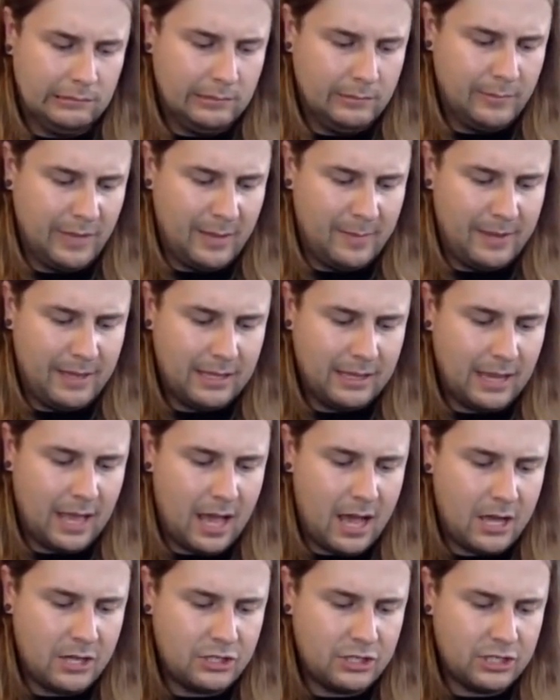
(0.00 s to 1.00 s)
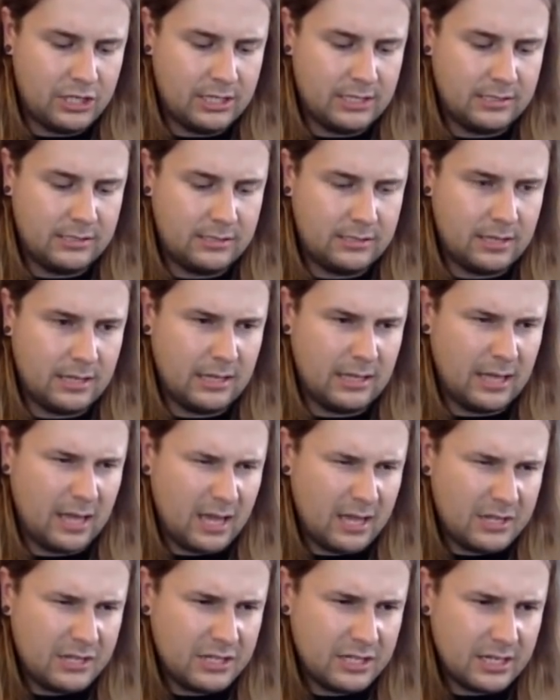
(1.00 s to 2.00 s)
Maybe a larger
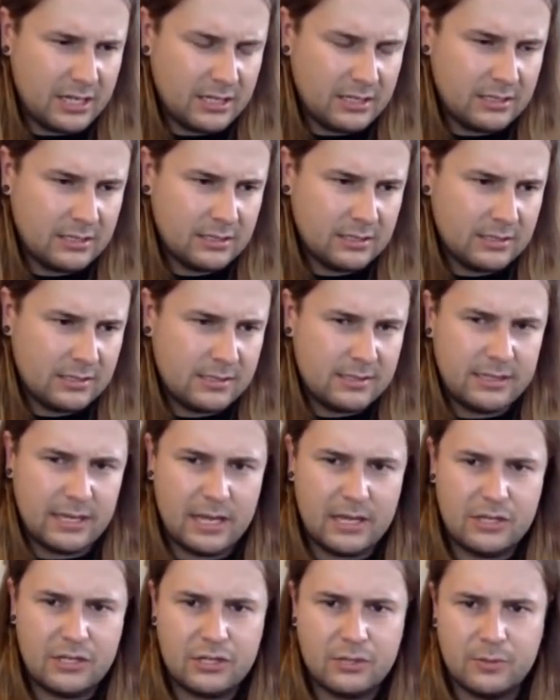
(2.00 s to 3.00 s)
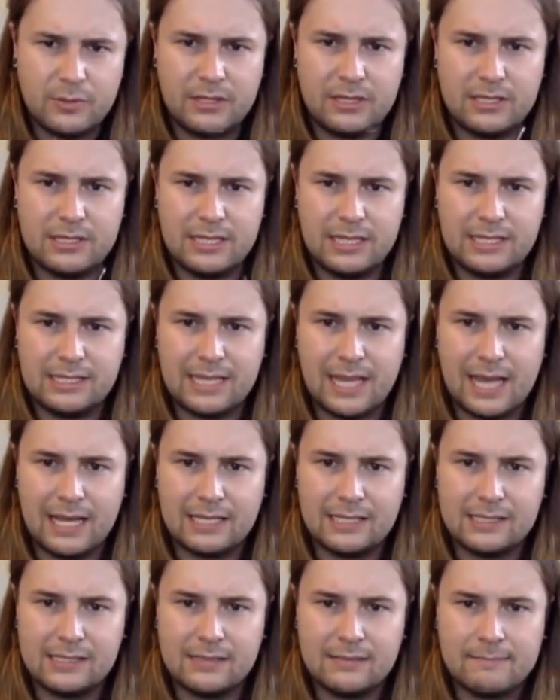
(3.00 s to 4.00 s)
stitch with the
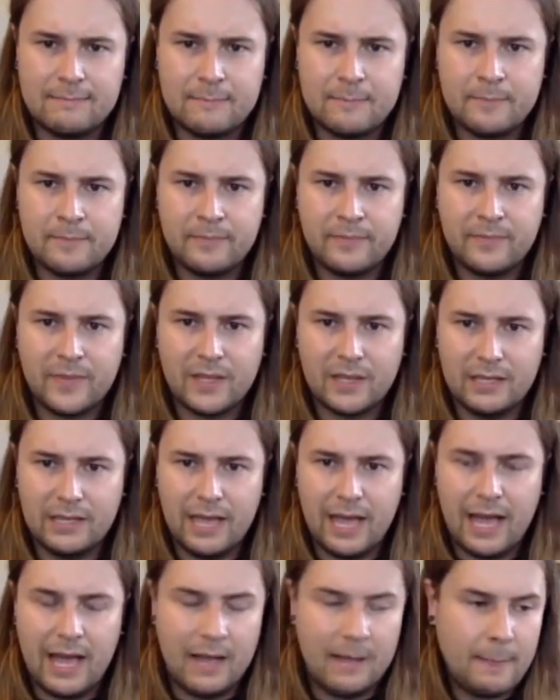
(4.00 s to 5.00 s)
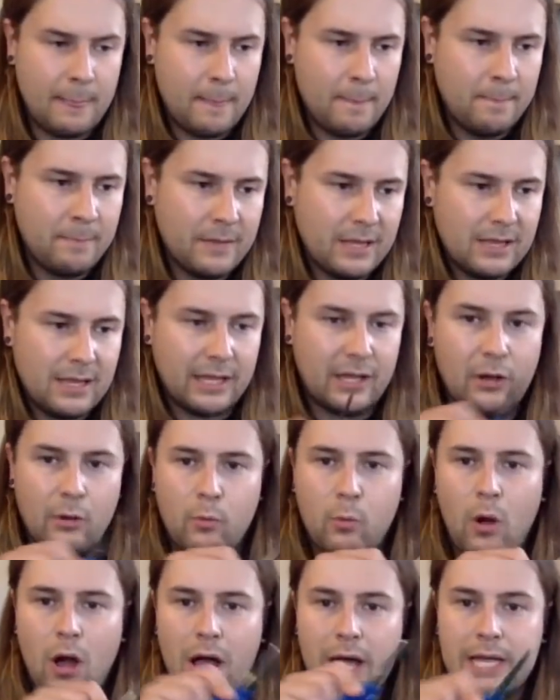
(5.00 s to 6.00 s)
zigzags? Yeah, like a
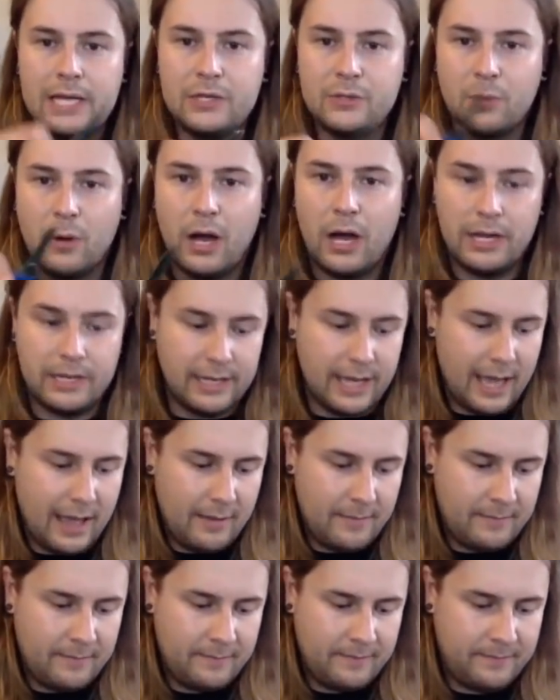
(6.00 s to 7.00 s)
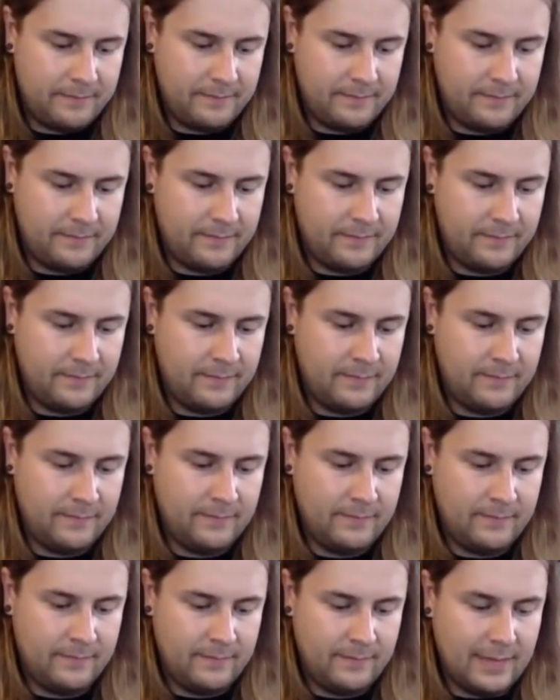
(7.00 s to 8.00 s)
wide one, yeah?
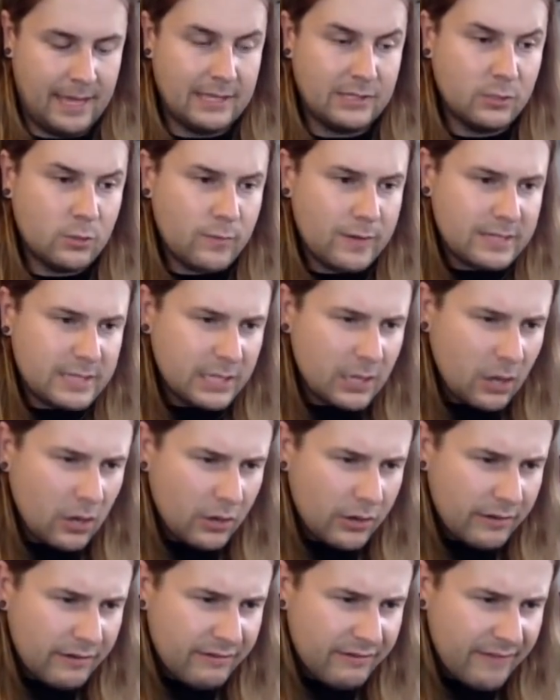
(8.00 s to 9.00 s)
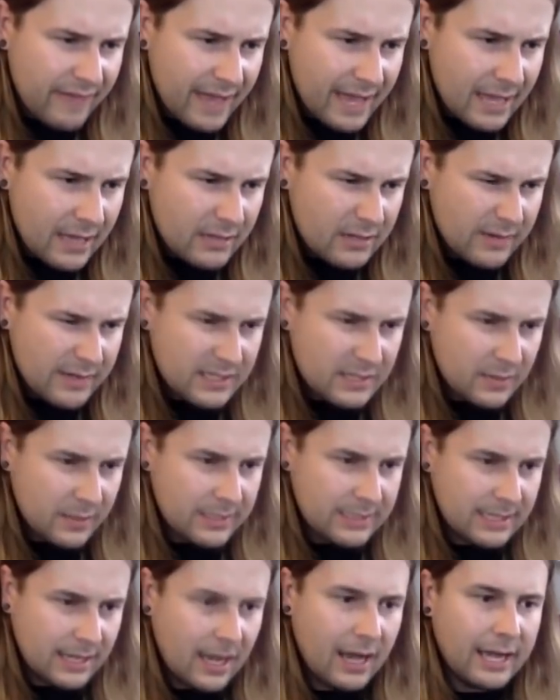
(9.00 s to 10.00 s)
It's already on a fair, oh no, that's quite
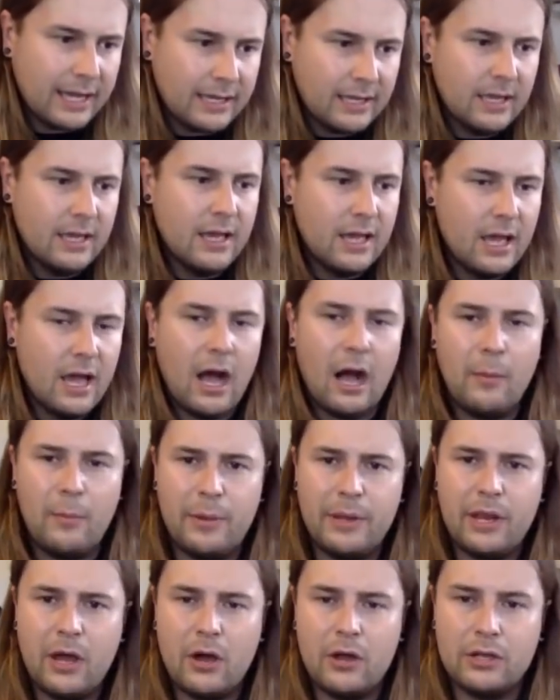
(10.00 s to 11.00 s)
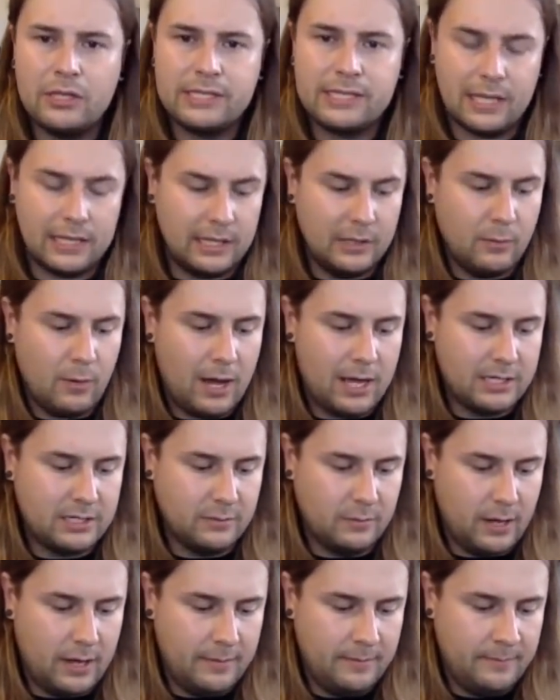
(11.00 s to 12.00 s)
tight. I'll put it on a slightly wider
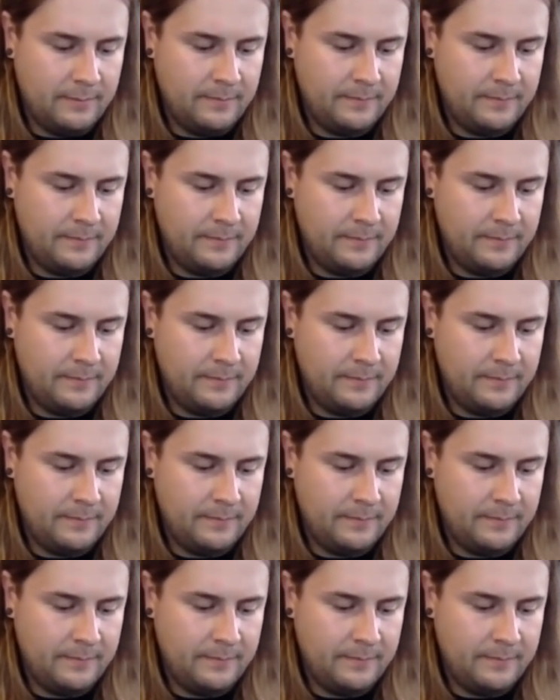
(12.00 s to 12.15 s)
one.